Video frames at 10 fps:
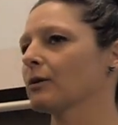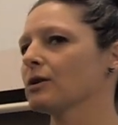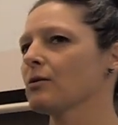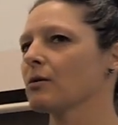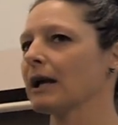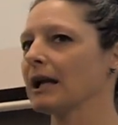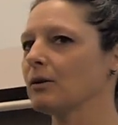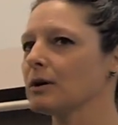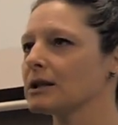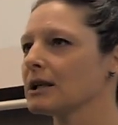Were you okay
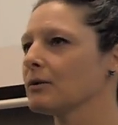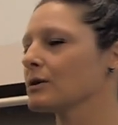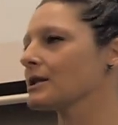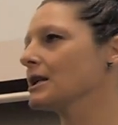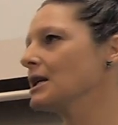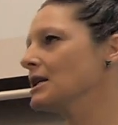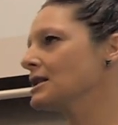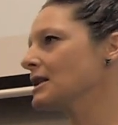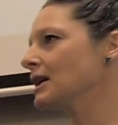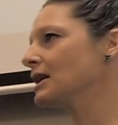with it? Was it
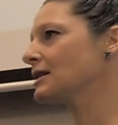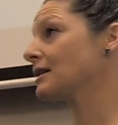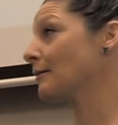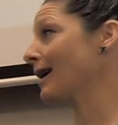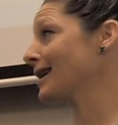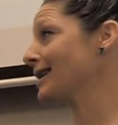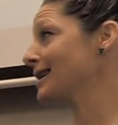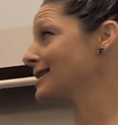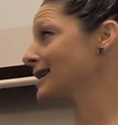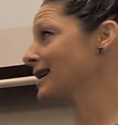easy? Did they make it
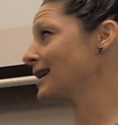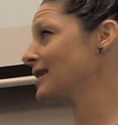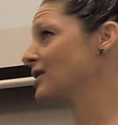easy?